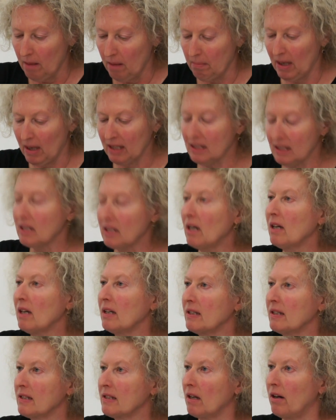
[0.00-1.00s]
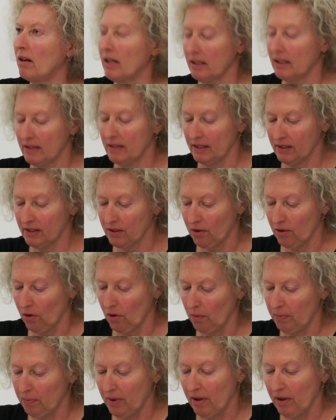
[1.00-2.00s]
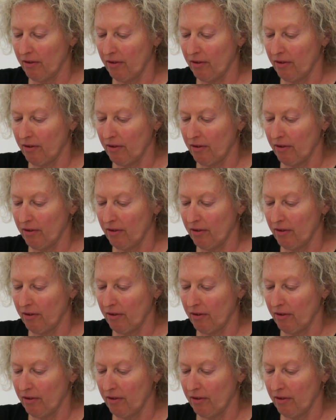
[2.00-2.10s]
Mazza is an artist group